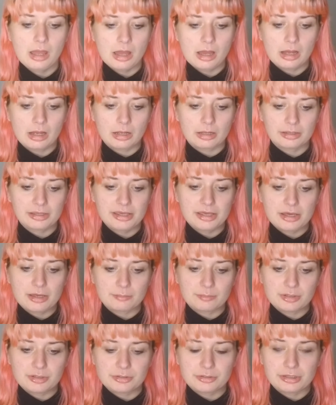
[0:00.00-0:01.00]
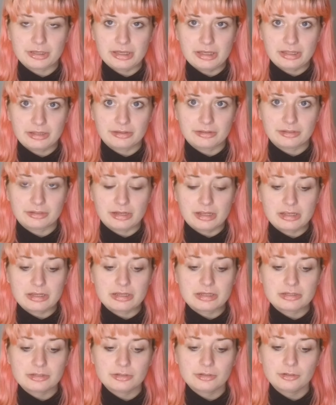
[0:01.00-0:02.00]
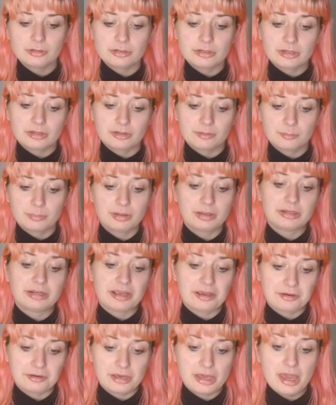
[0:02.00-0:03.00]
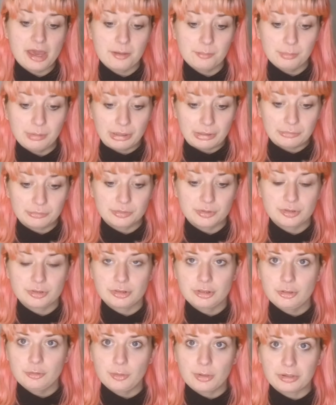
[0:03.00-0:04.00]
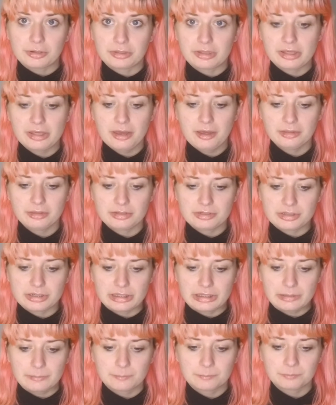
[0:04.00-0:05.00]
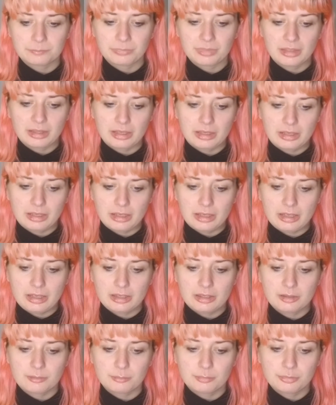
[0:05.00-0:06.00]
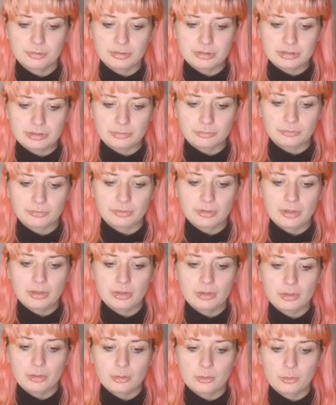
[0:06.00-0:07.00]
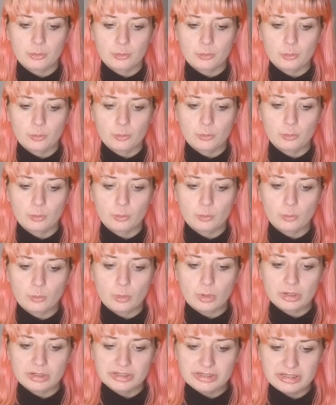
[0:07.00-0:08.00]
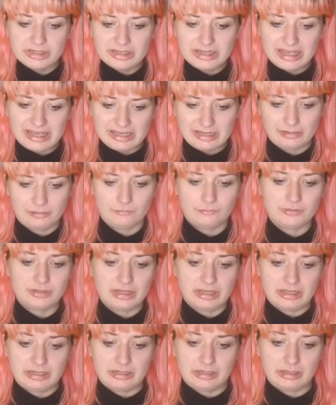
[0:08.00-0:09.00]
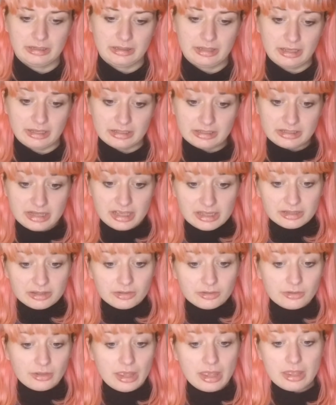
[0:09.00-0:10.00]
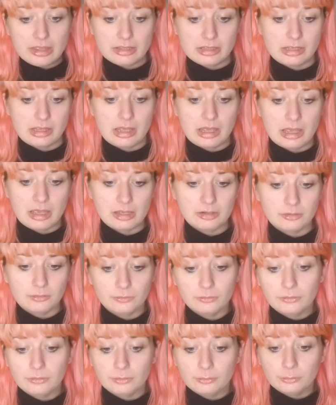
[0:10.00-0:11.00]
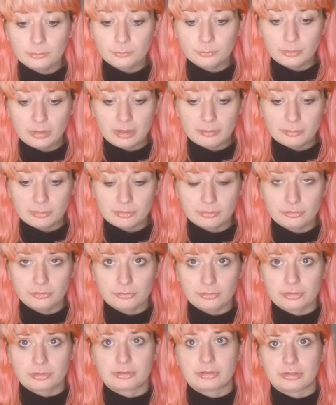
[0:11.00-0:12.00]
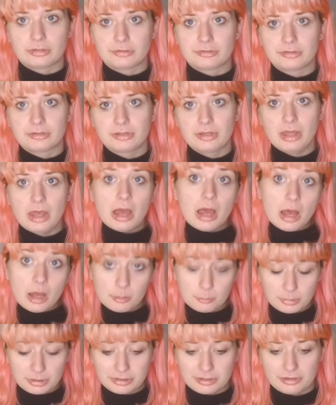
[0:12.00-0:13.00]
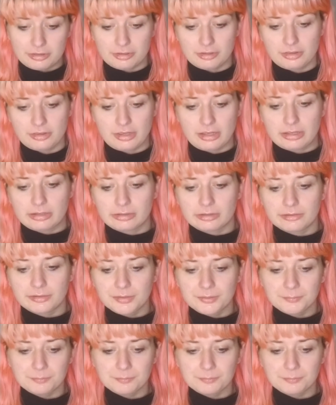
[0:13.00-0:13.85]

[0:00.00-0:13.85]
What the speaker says: Archaeometry is an interdisciplinary approach to archaeology. It can produce quantitative data like dates and also chemical structures, among other things.